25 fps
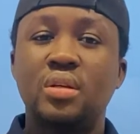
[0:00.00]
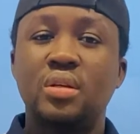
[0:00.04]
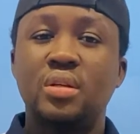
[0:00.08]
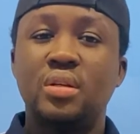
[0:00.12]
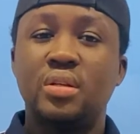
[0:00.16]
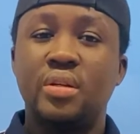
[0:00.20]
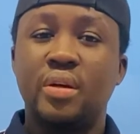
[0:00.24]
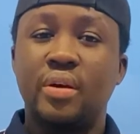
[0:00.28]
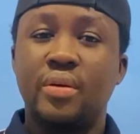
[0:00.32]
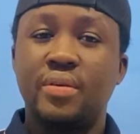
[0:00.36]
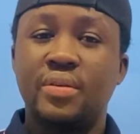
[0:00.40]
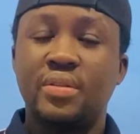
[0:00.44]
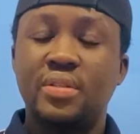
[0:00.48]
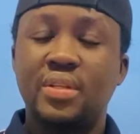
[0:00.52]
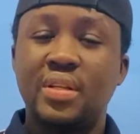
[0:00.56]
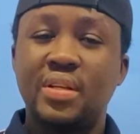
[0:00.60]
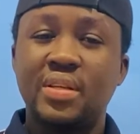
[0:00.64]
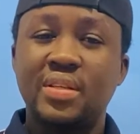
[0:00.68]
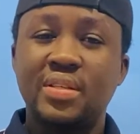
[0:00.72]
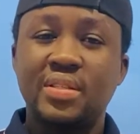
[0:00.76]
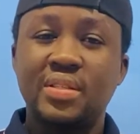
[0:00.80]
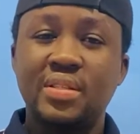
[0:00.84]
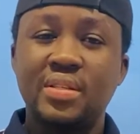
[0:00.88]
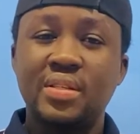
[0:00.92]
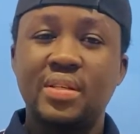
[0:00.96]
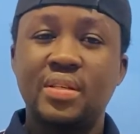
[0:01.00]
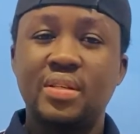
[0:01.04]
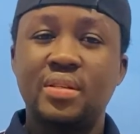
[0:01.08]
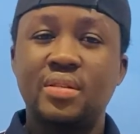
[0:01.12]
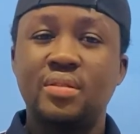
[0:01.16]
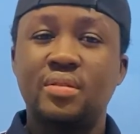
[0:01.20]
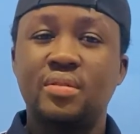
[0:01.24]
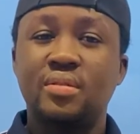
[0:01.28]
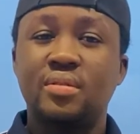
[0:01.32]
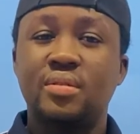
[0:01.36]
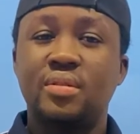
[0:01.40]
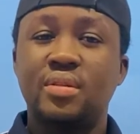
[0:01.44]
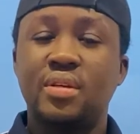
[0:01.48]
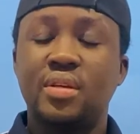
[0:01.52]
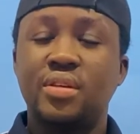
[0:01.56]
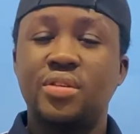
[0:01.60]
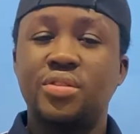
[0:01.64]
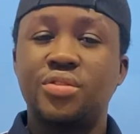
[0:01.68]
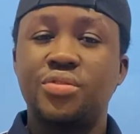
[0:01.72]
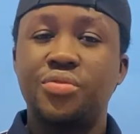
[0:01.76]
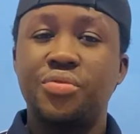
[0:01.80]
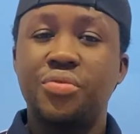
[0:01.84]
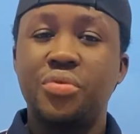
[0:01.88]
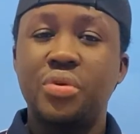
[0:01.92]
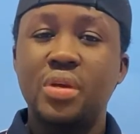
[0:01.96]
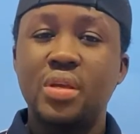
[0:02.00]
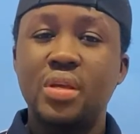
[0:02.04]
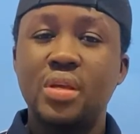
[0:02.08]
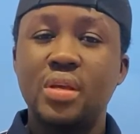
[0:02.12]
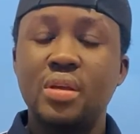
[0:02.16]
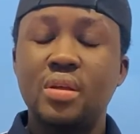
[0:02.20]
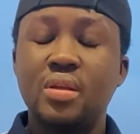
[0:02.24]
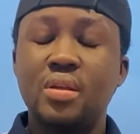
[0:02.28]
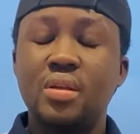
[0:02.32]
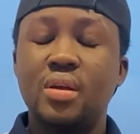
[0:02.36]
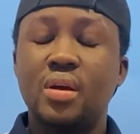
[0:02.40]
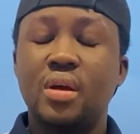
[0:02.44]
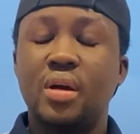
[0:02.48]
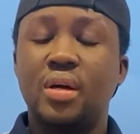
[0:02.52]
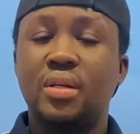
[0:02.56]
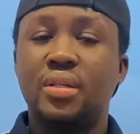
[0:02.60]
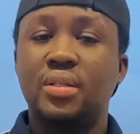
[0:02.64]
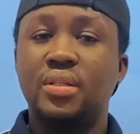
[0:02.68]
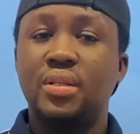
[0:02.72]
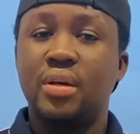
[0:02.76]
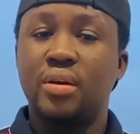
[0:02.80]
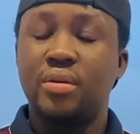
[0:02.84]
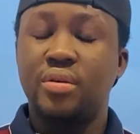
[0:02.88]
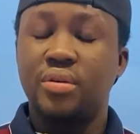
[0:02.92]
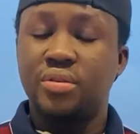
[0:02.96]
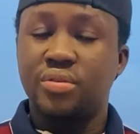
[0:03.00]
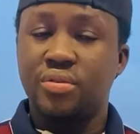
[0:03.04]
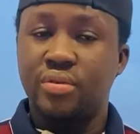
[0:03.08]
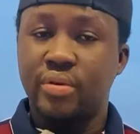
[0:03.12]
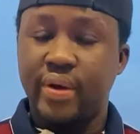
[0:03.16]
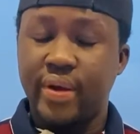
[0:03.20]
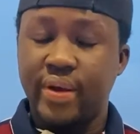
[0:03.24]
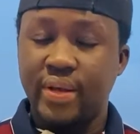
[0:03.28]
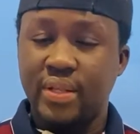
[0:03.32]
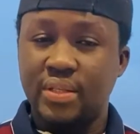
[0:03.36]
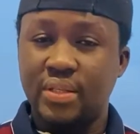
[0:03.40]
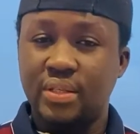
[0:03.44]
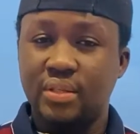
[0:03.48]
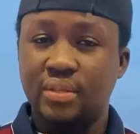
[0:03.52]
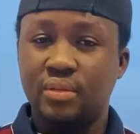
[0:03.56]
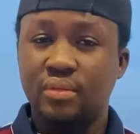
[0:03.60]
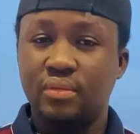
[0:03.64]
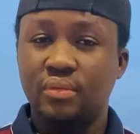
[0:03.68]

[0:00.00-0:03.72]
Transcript: there is listening, there is reading, and there is writing.